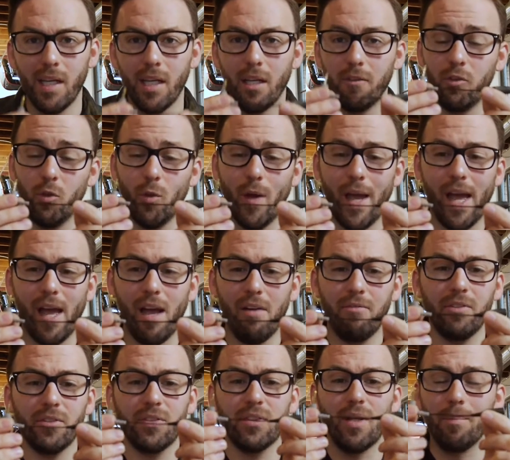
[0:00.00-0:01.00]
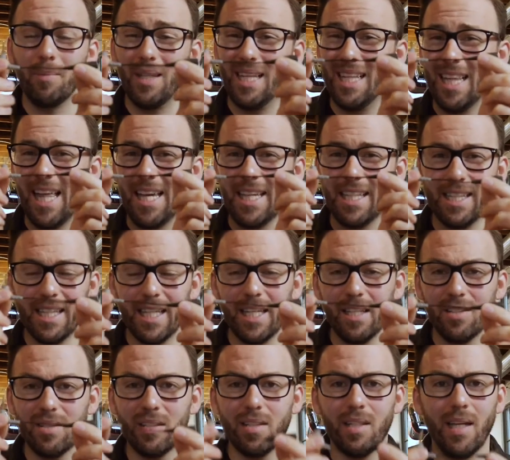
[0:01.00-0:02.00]
If you have something like
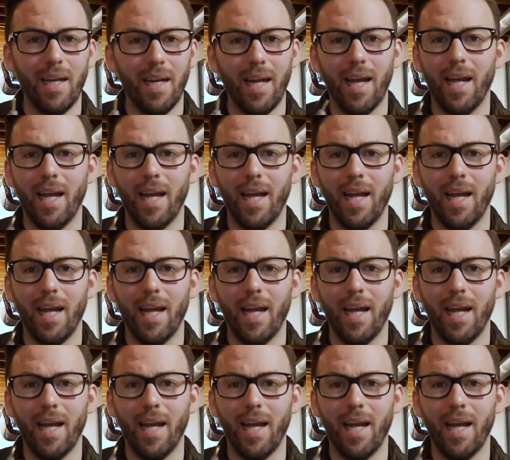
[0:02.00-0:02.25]
this